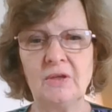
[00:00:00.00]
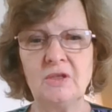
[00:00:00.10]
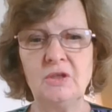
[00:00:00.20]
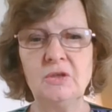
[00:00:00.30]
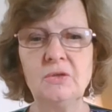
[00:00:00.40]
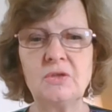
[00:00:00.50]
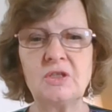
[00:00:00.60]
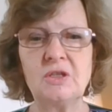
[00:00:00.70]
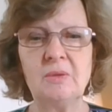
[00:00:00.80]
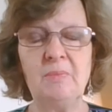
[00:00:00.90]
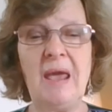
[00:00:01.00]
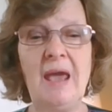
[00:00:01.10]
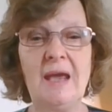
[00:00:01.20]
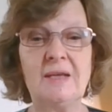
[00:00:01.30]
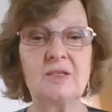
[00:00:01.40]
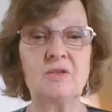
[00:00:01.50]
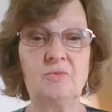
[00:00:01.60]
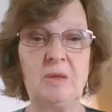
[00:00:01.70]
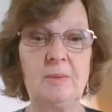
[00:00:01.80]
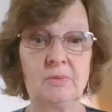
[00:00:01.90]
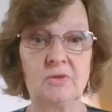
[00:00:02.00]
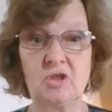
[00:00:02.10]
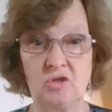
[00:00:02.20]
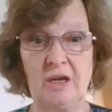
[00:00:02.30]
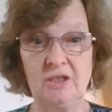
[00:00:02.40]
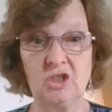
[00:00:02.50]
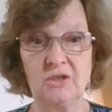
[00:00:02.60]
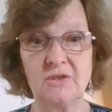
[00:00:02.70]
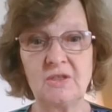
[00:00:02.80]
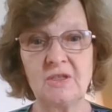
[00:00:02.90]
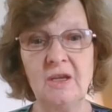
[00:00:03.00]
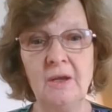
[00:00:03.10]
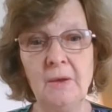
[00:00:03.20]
used pairs of people, strangers,